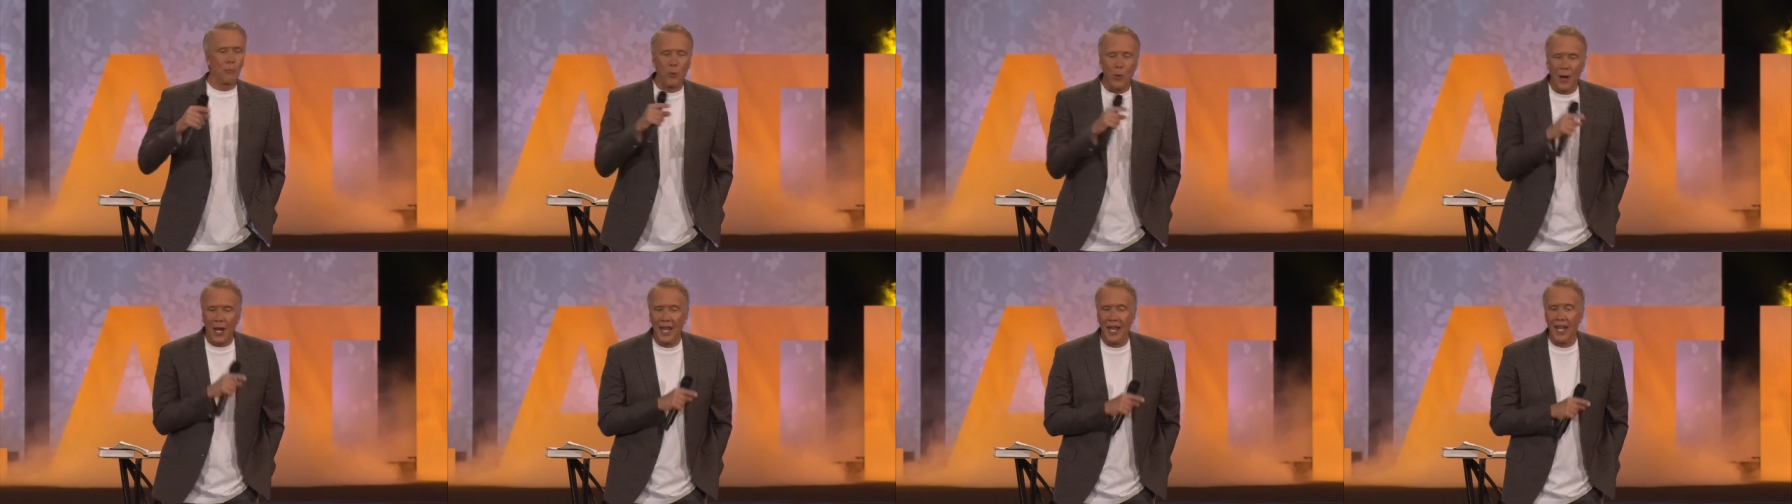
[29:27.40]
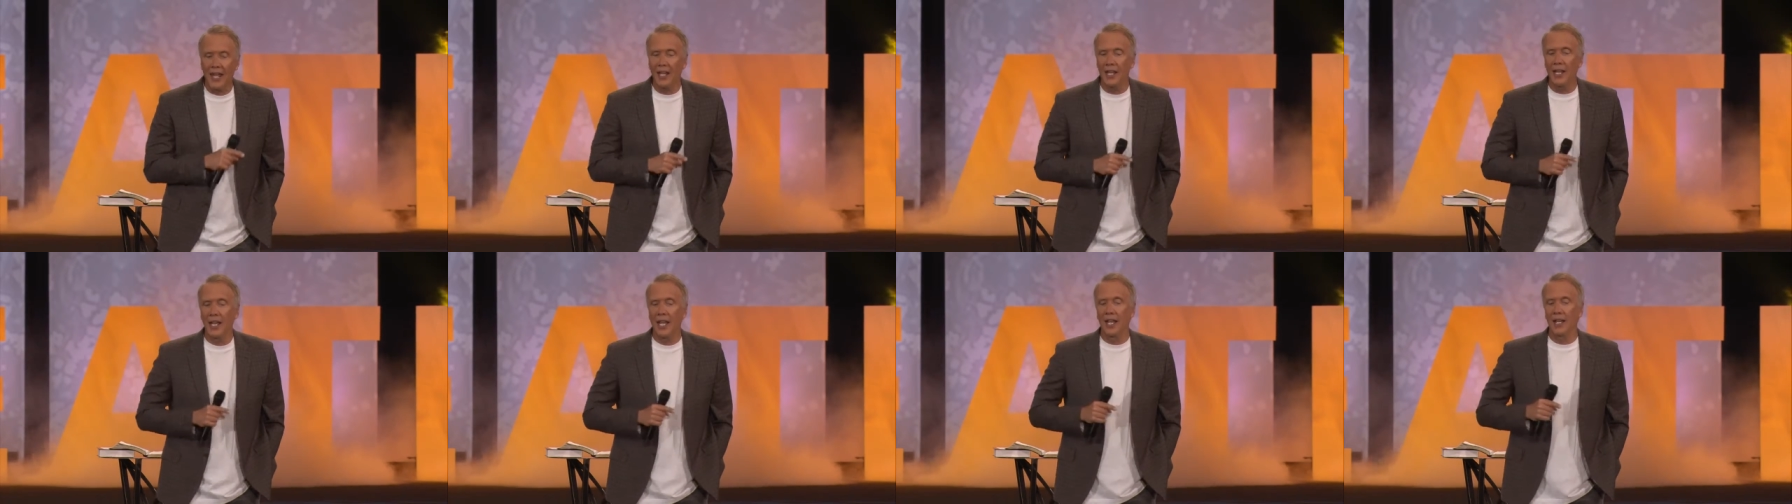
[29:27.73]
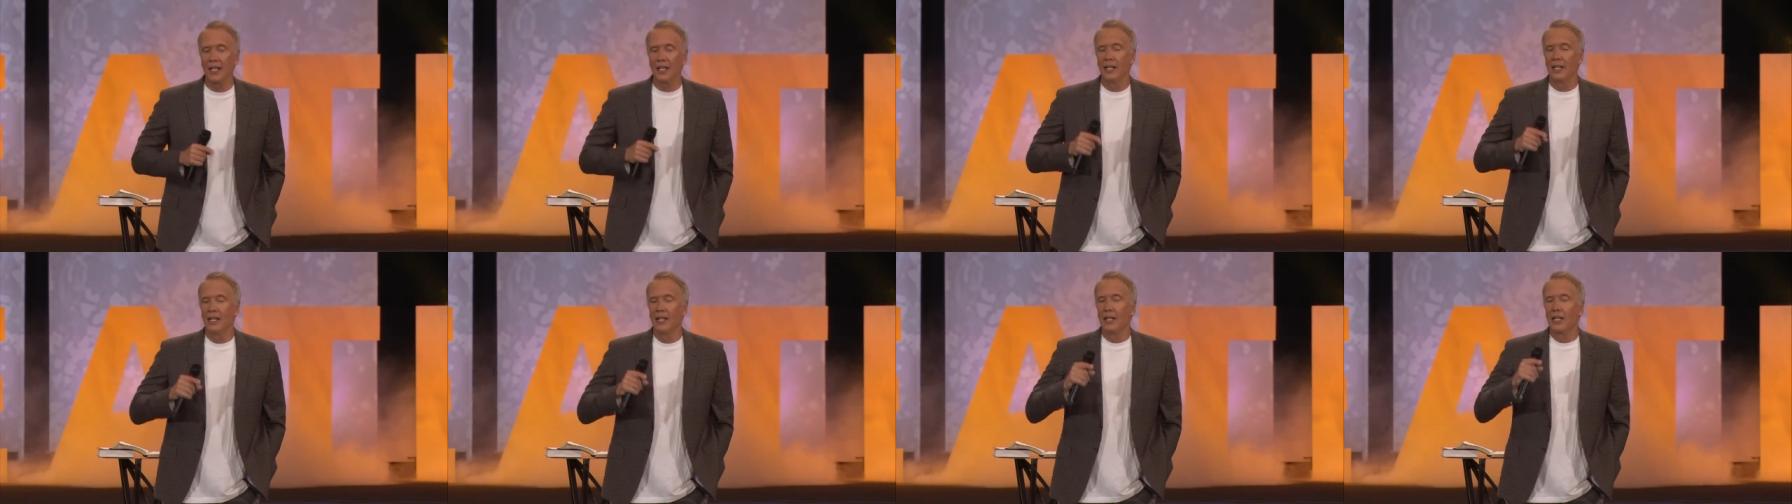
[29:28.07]
pray it
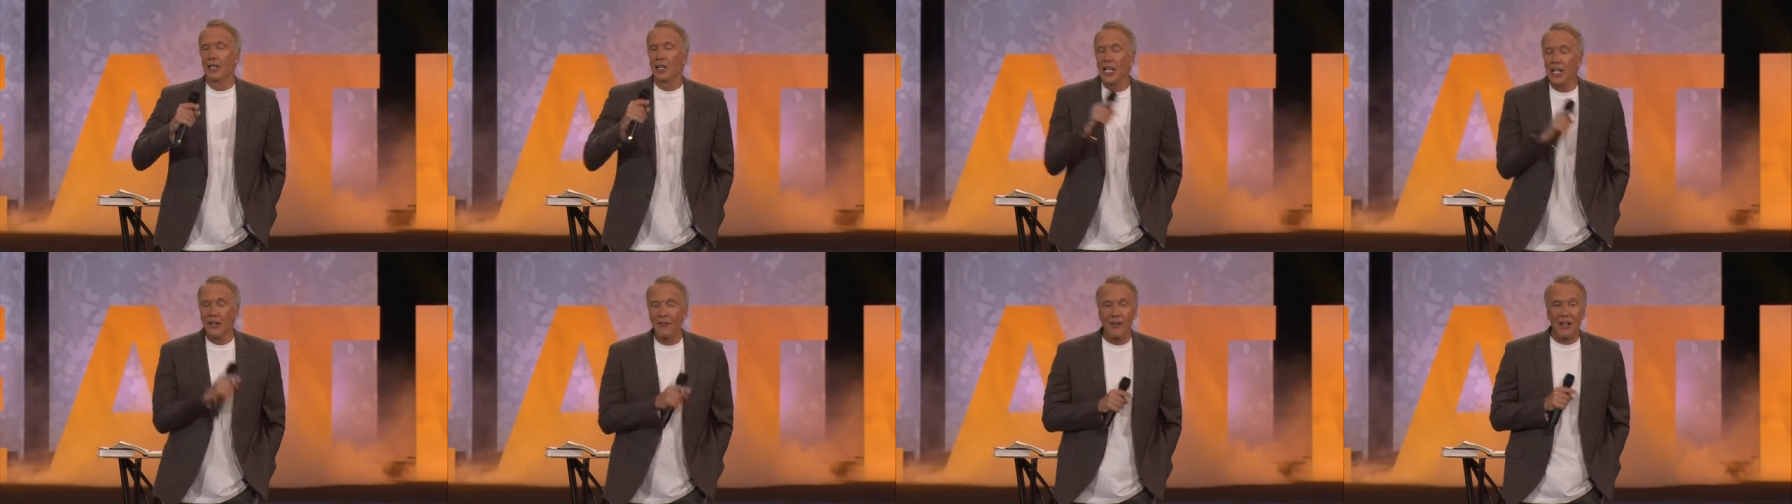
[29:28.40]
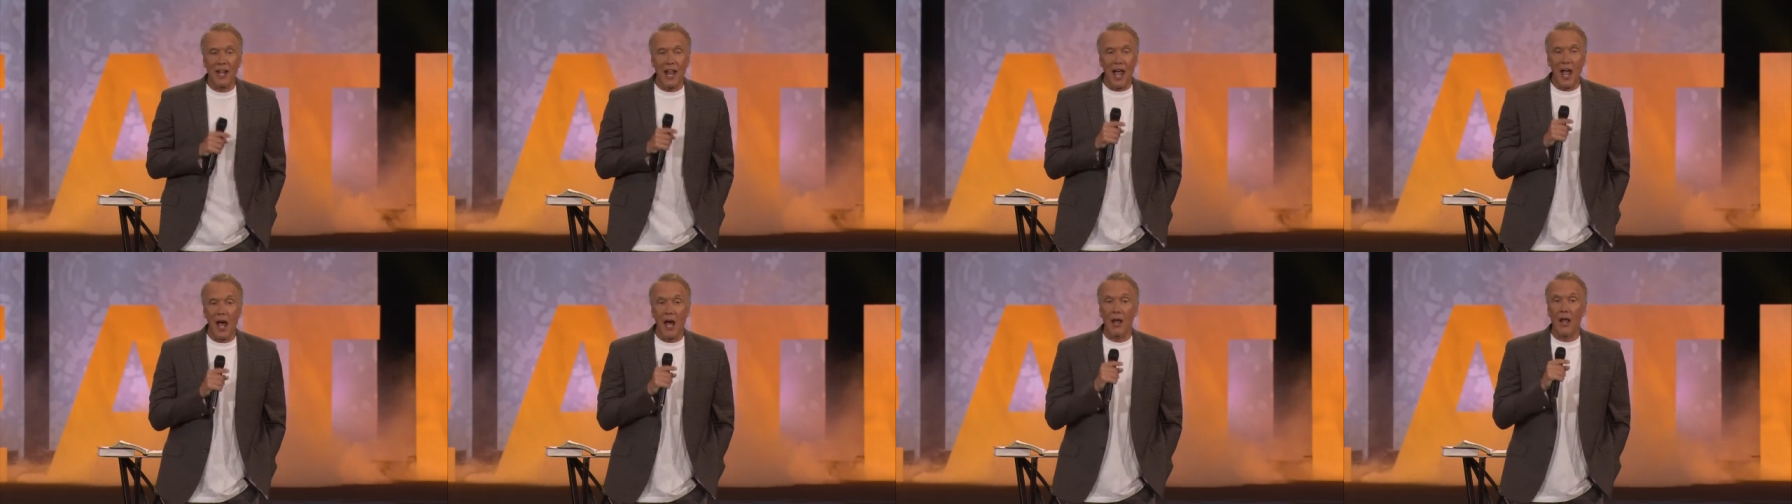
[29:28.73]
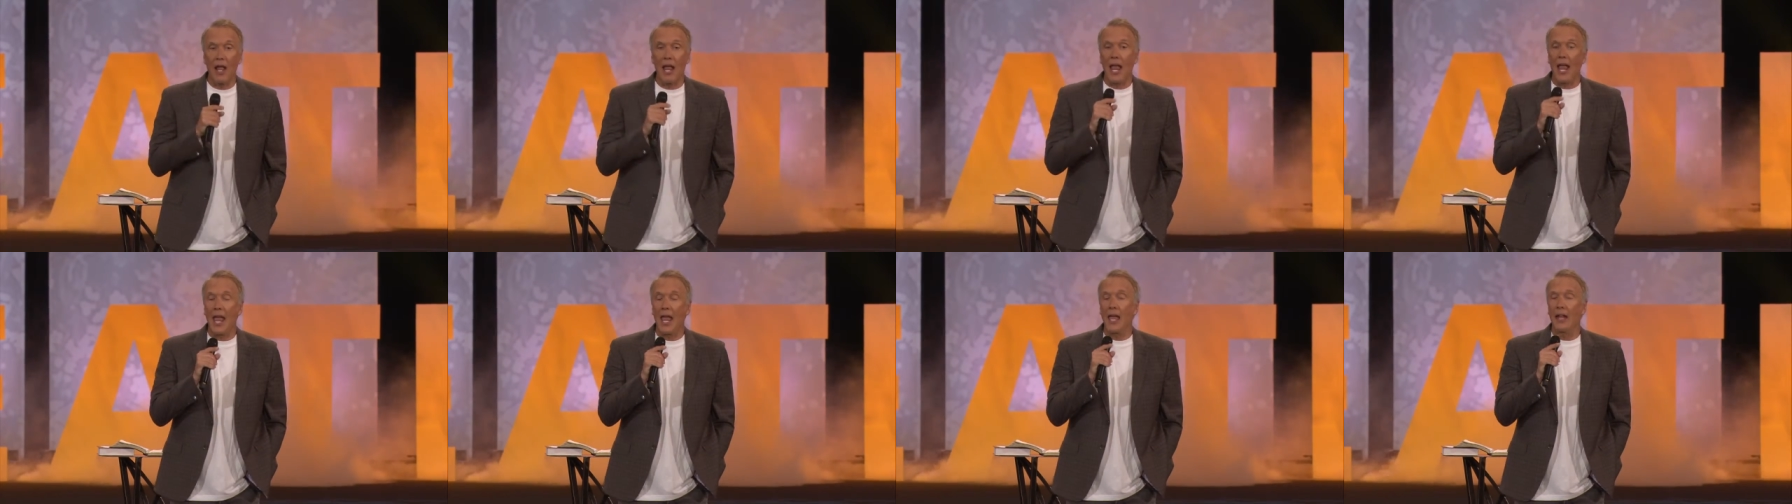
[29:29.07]
in, live it
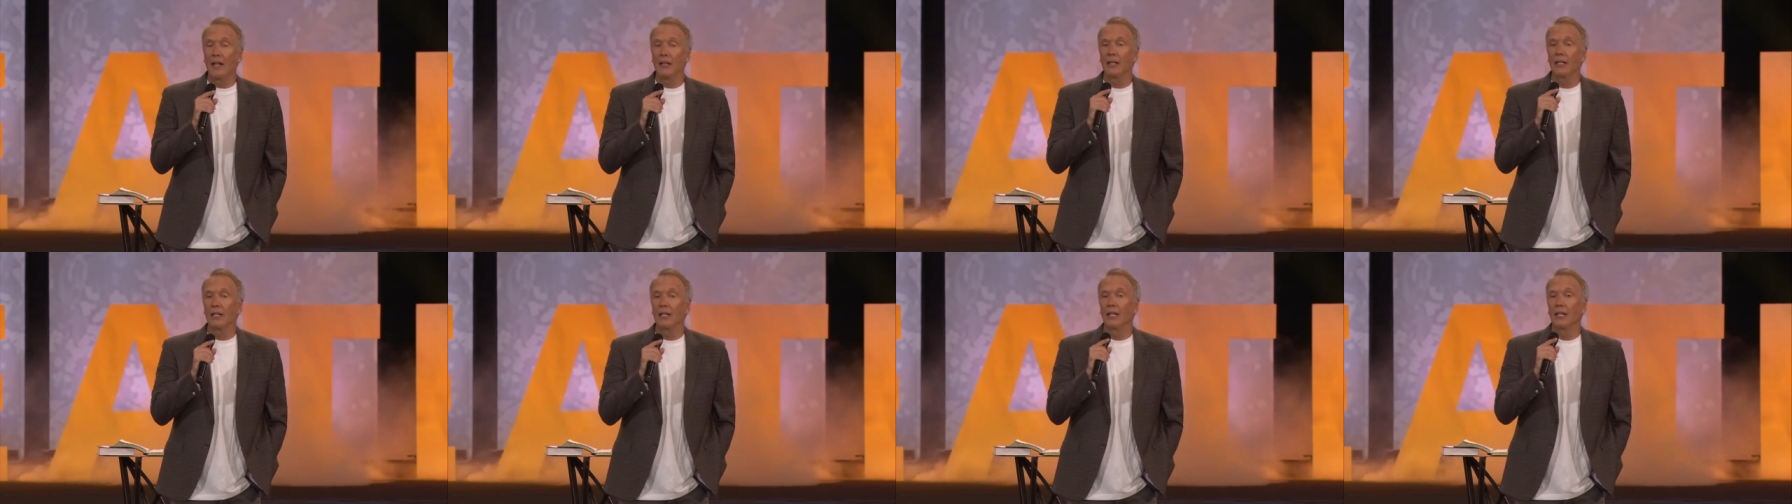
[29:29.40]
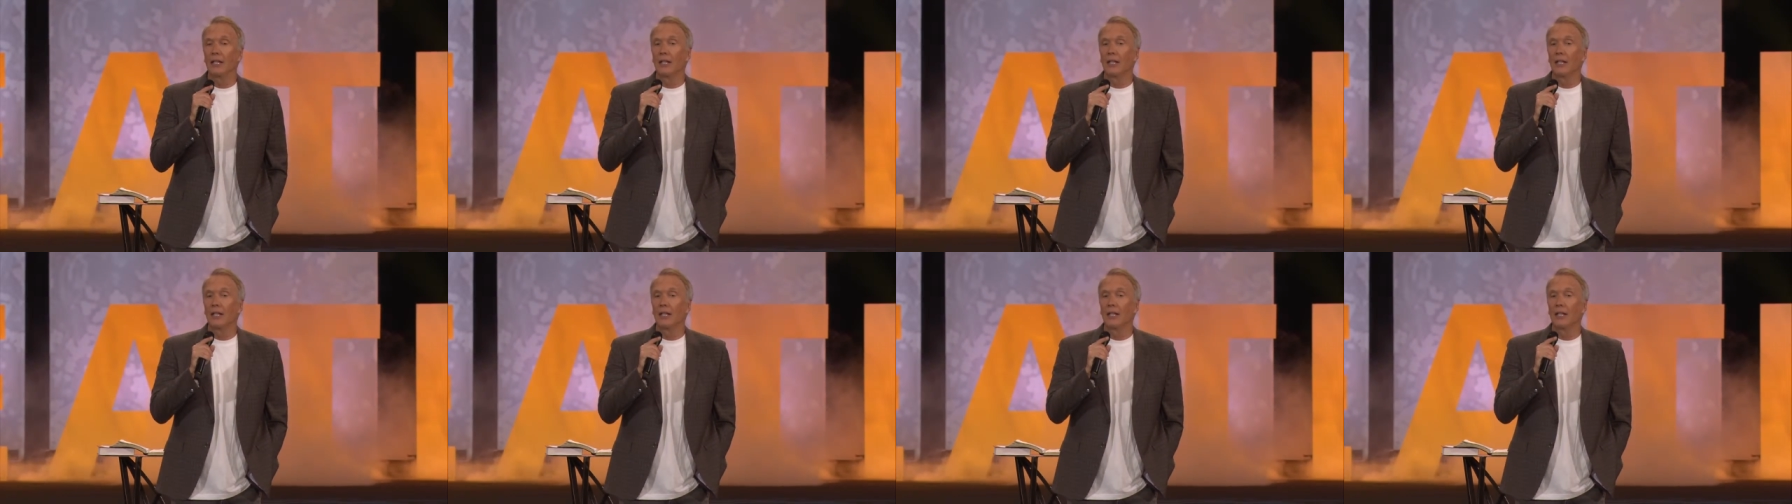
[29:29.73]
out, and